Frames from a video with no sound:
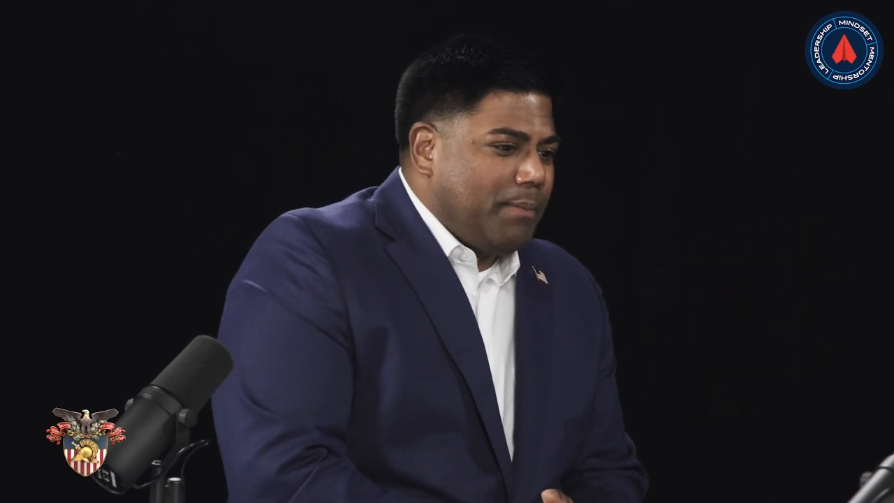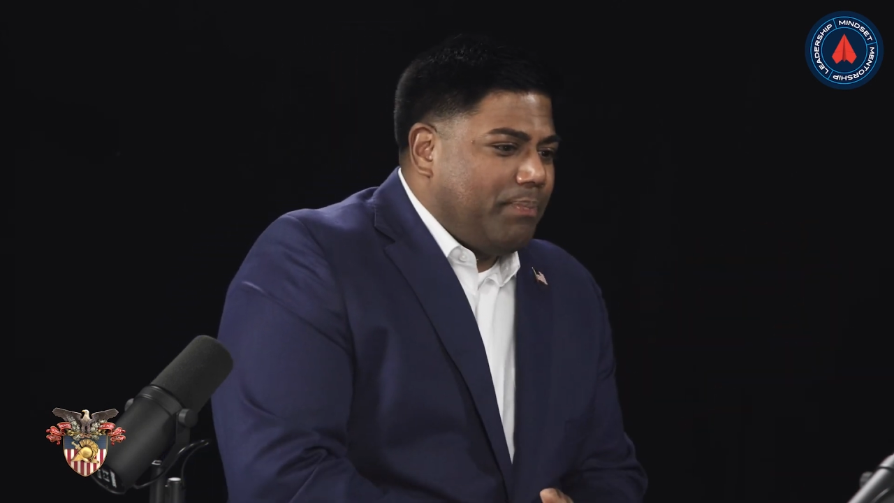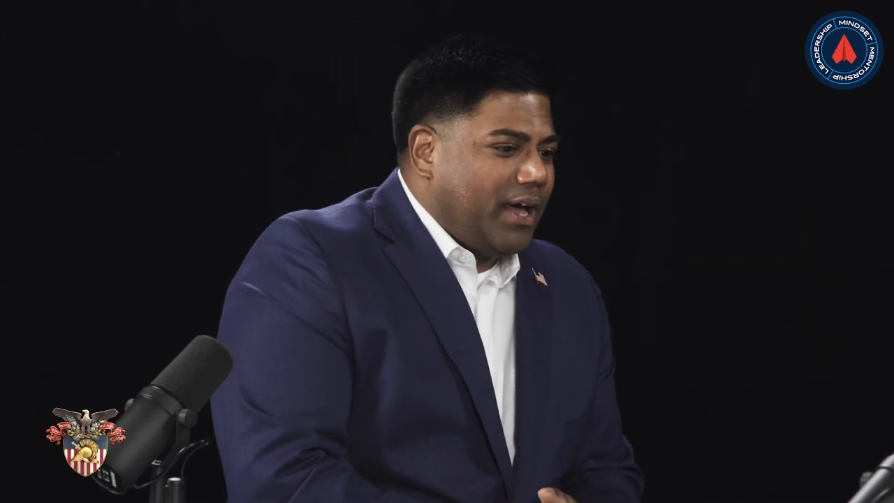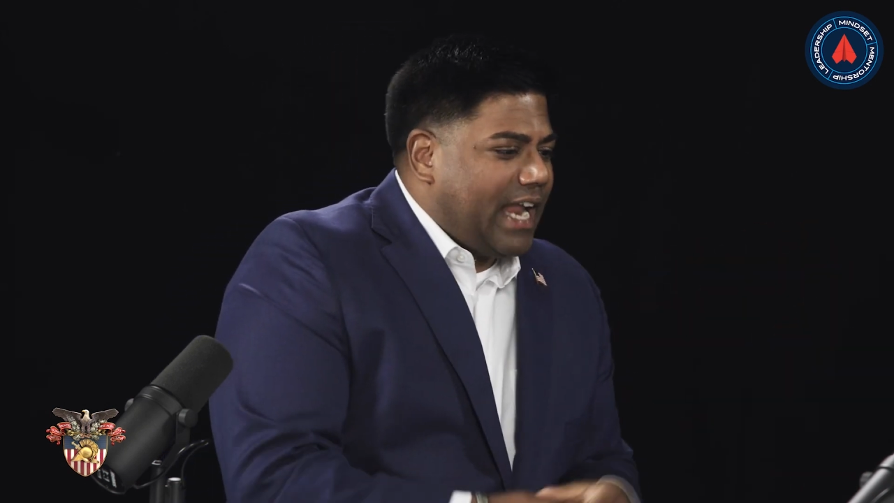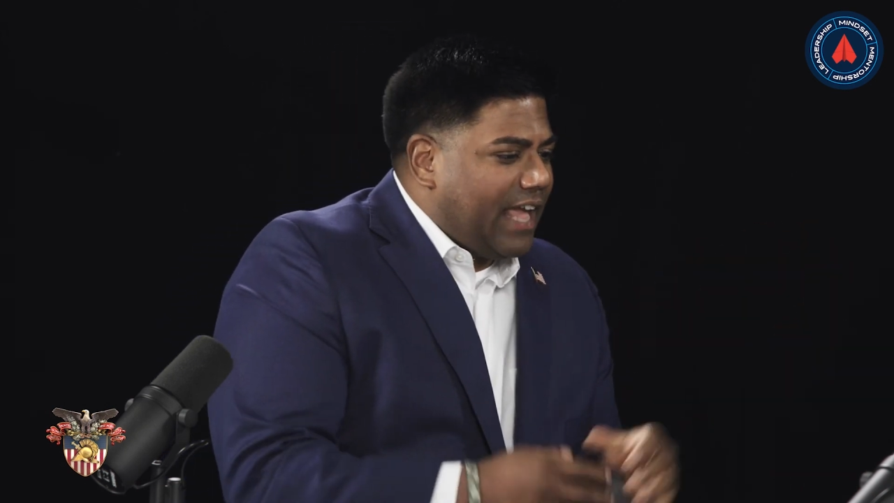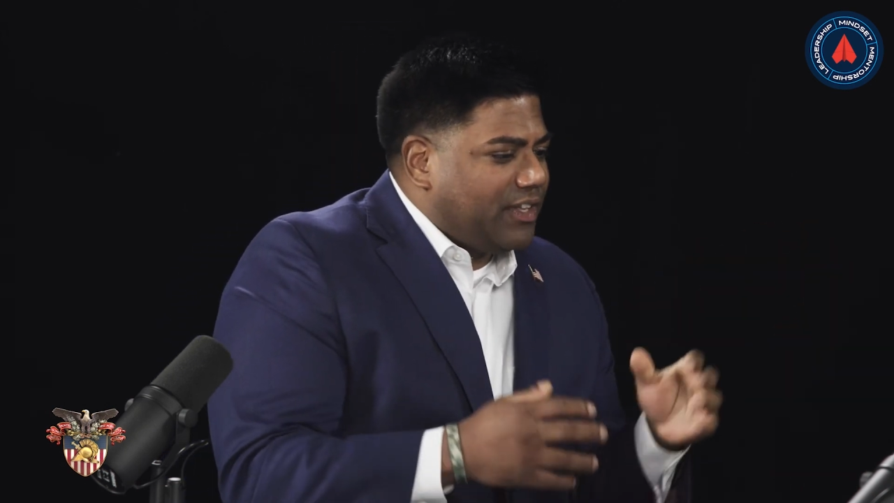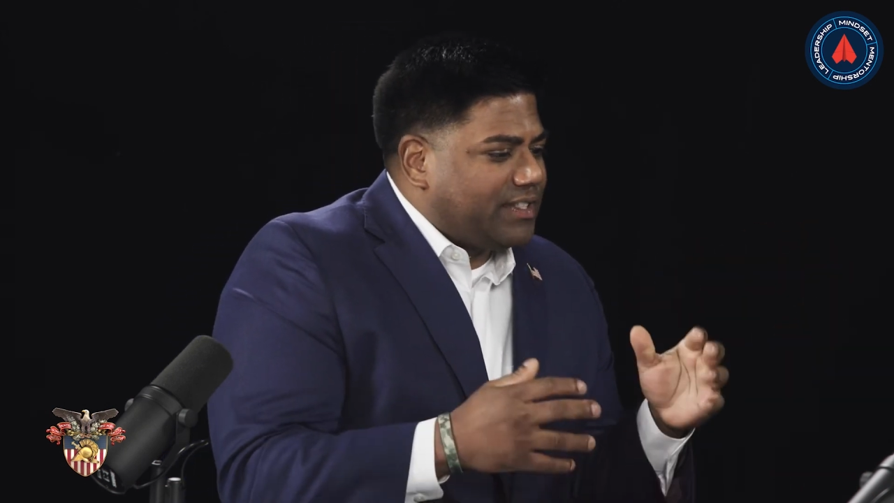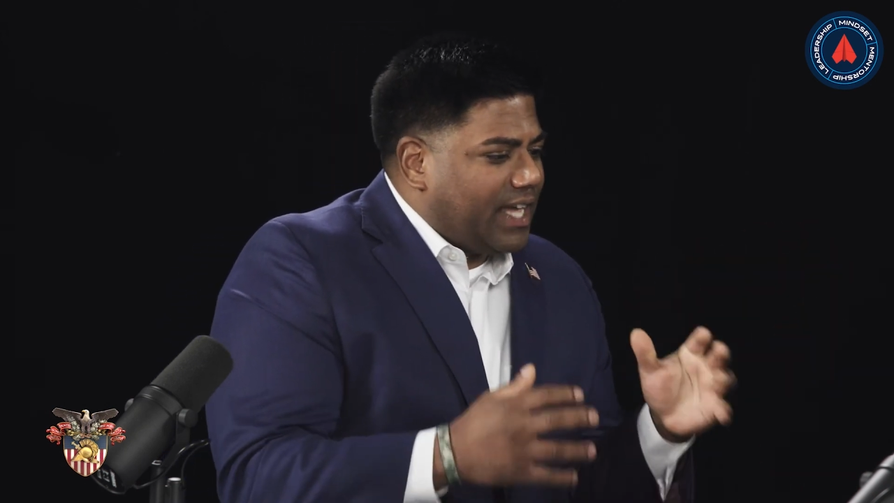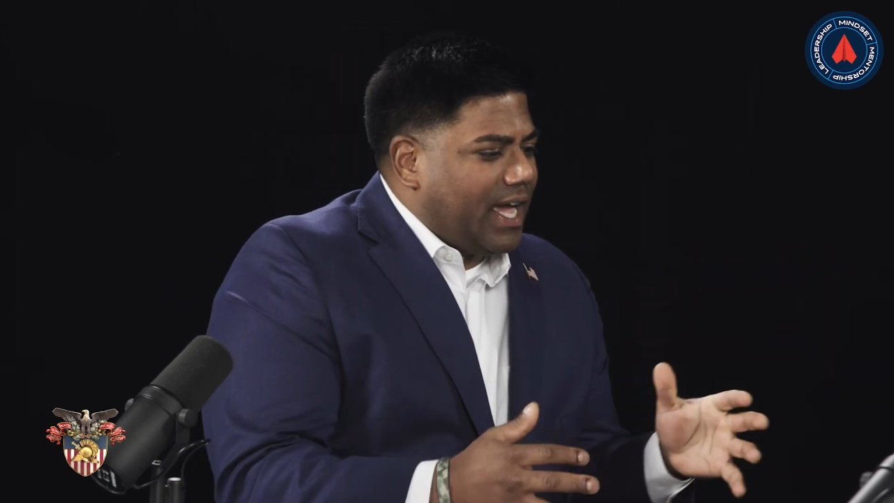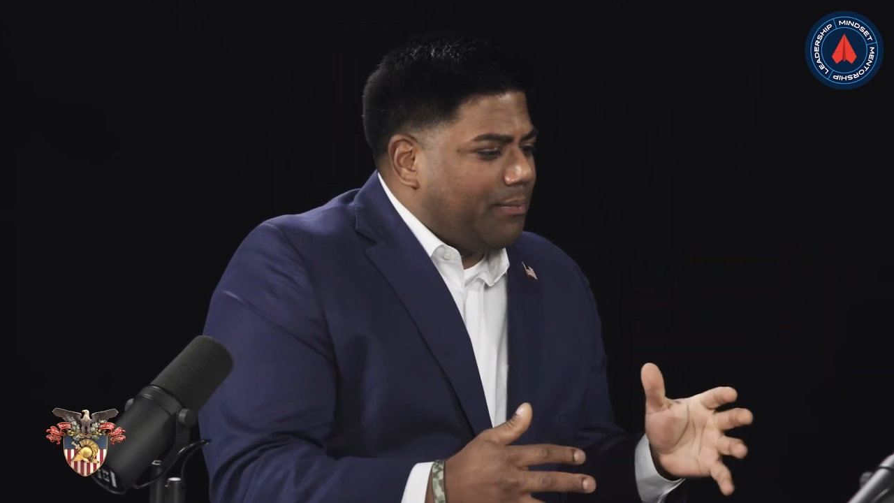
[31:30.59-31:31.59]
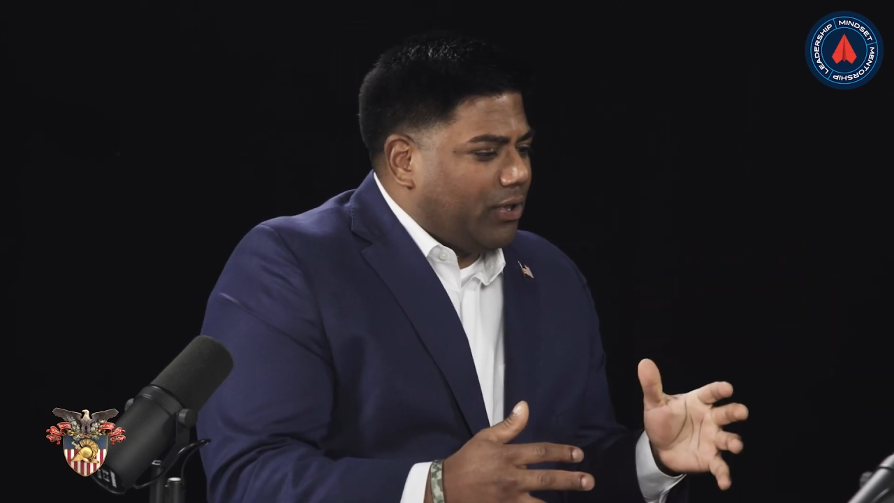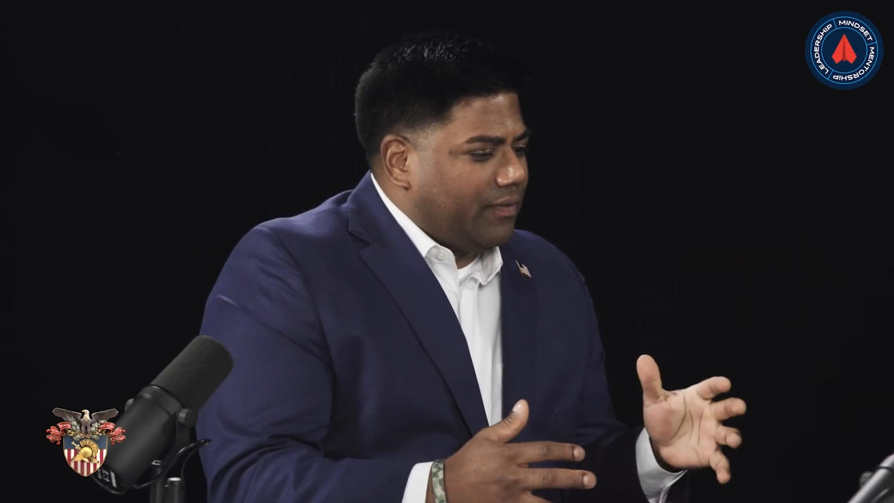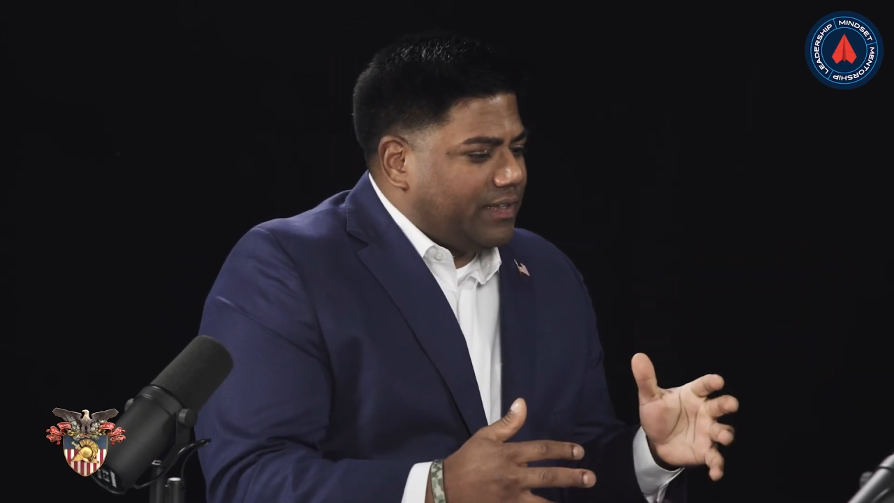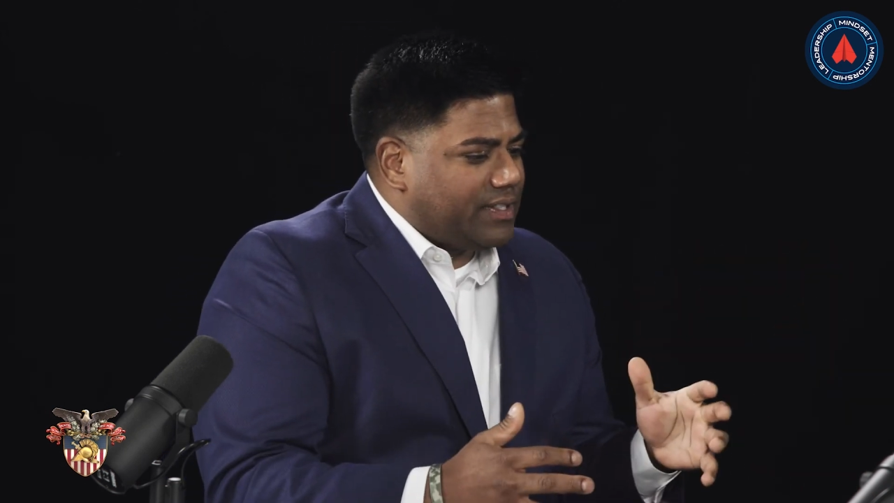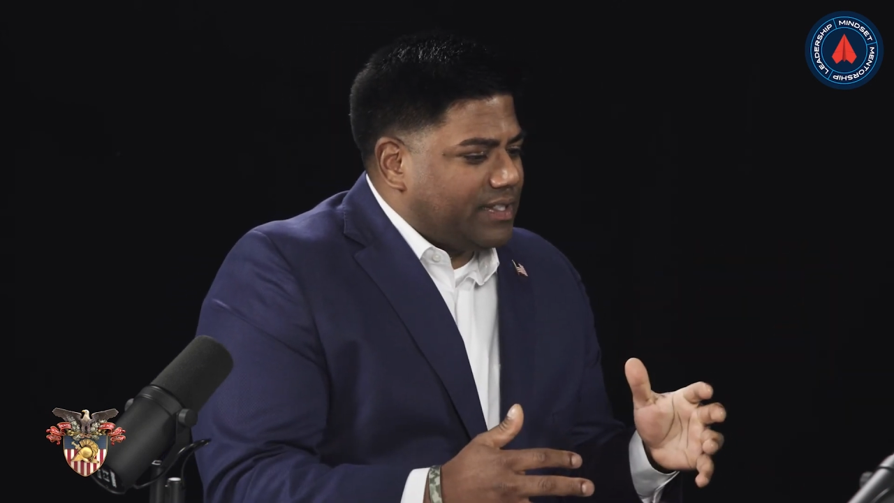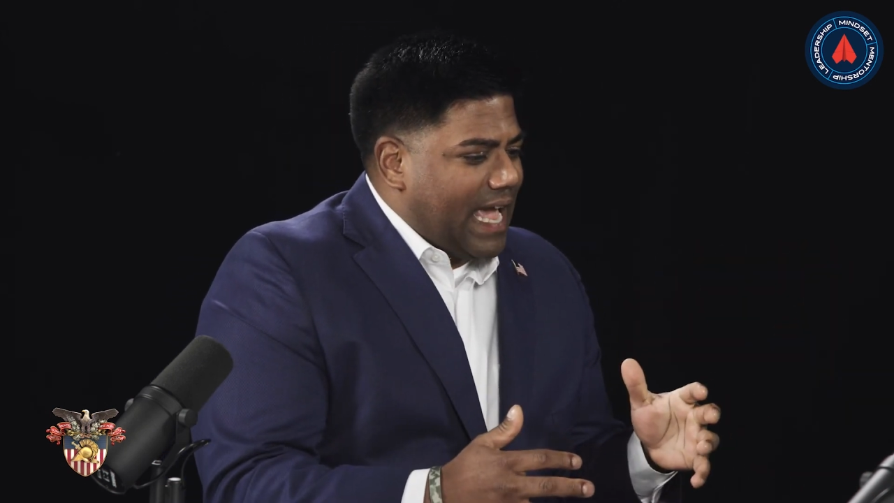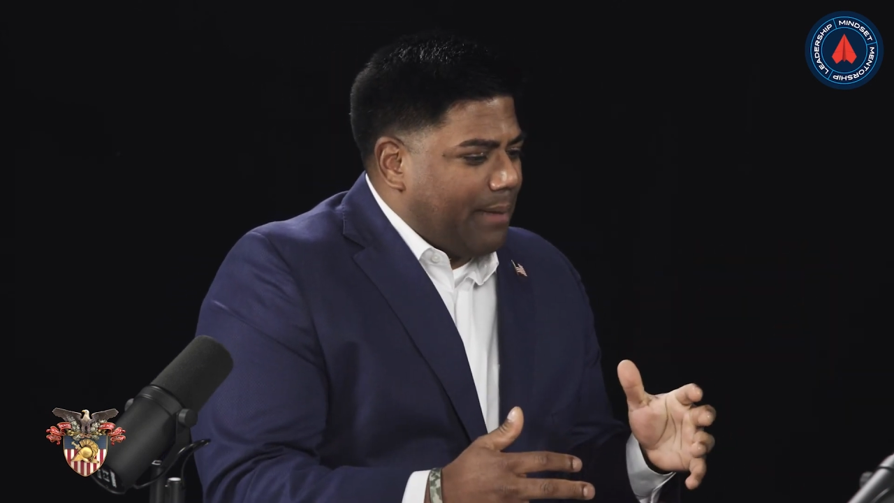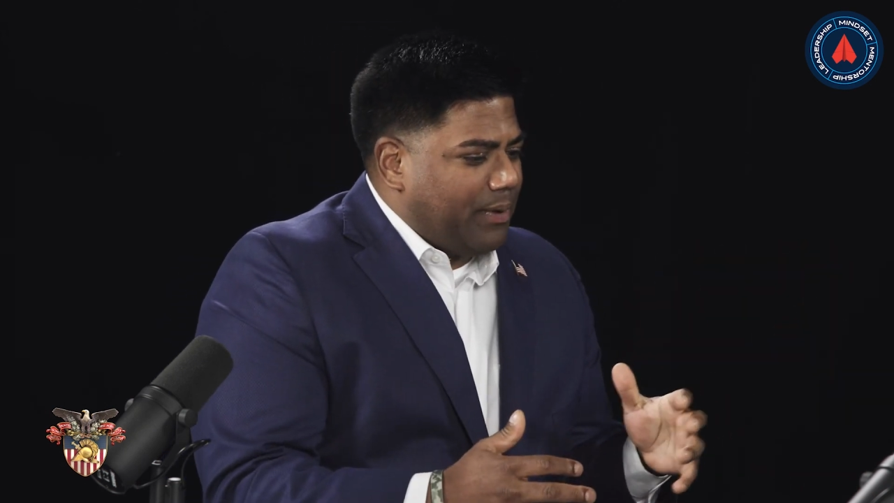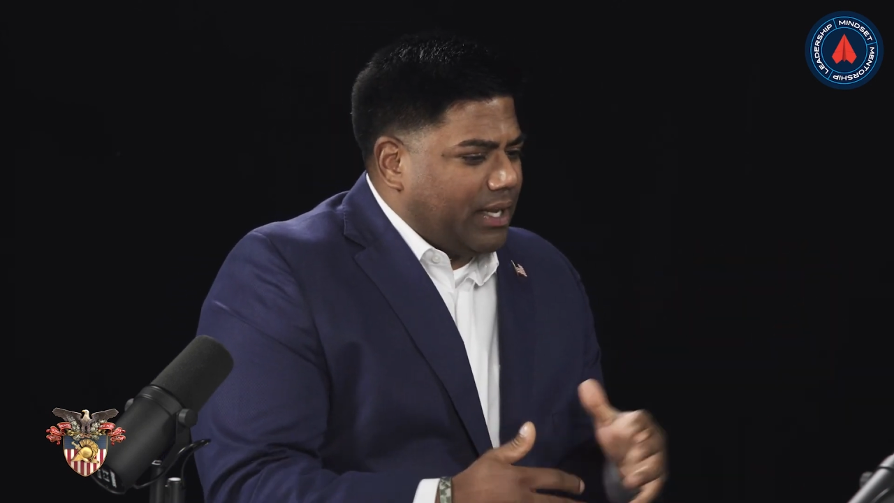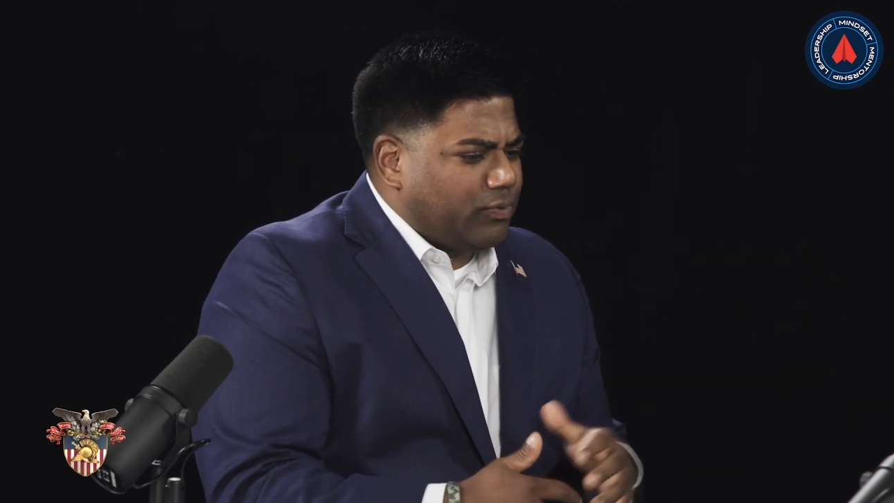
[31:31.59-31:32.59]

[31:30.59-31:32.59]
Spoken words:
But at the time all of this is happening,